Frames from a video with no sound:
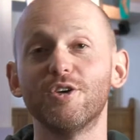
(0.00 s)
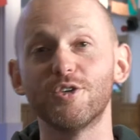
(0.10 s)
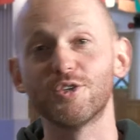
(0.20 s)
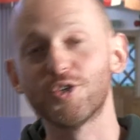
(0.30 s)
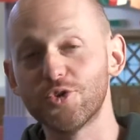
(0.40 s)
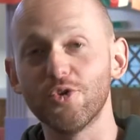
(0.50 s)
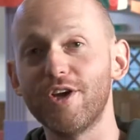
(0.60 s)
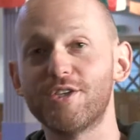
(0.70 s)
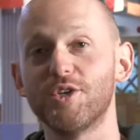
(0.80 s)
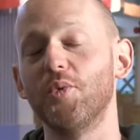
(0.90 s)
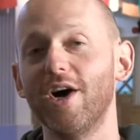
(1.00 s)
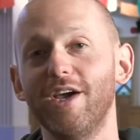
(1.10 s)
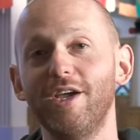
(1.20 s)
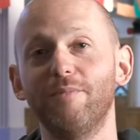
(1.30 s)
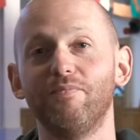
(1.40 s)
straight
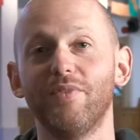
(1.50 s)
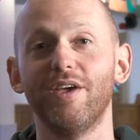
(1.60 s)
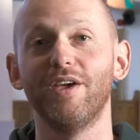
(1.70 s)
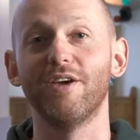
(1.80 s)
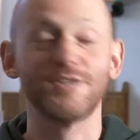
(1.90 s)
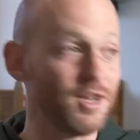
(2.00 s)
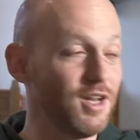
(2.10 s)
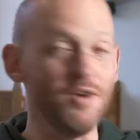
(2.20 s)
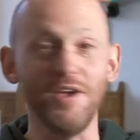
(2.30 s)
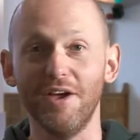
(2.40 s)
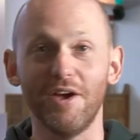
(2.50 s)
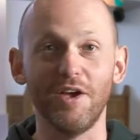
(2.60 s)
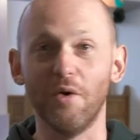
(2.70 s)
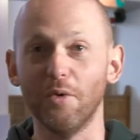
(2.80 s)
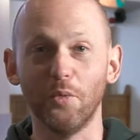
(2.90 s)
away. Suddenly
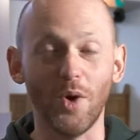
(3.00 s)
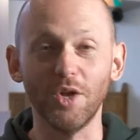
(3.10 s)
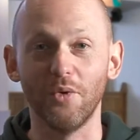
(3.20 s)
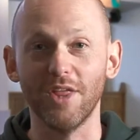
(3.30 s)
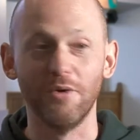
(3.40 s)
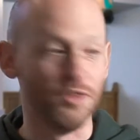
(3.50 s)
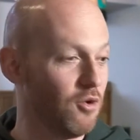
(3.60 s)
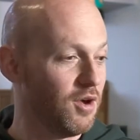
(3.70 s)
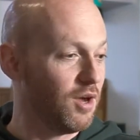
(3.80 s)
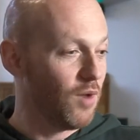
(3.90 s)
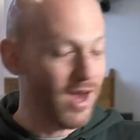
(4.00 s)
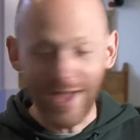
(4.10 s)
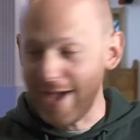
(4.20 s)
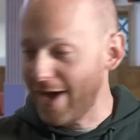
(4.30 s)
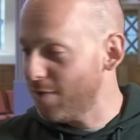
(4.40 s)
you wonder what they were doing,
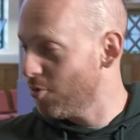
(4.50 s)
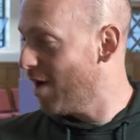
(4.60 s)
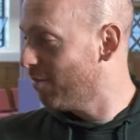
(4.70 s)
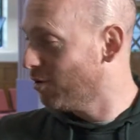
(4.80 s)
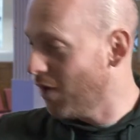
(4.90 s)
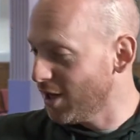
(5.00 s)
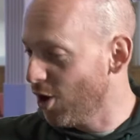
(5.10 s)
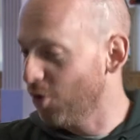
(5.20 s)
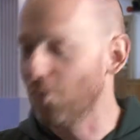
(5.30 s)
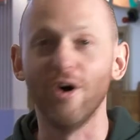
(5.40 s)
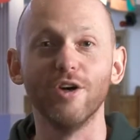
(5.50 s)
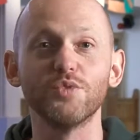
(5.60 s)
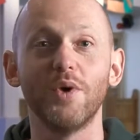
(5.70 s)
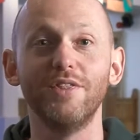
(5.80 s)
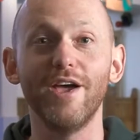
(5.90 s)
where Abraham and where Lot
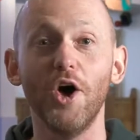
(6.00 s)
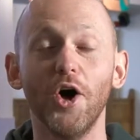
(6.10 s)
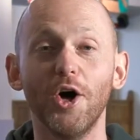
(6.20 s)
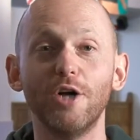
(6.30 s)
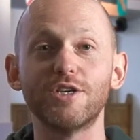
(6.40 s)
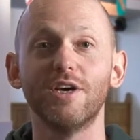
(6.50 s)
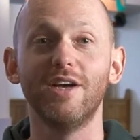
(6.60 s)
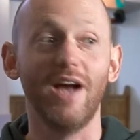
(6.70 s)
was when they heard,